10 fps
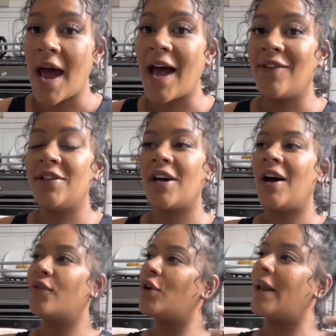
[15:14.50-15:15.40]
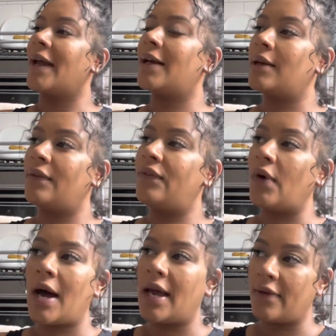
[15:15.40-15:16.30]
And I've got like
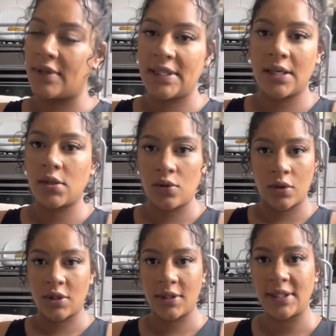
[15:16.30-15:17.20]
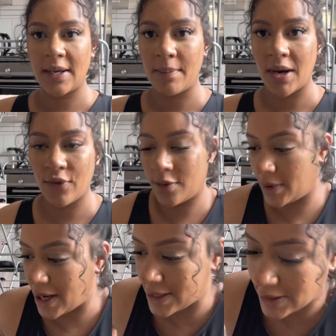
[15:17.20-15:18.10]
5-6 doctors in my room,
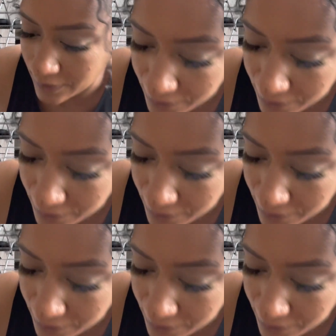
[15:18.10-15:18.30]
guys,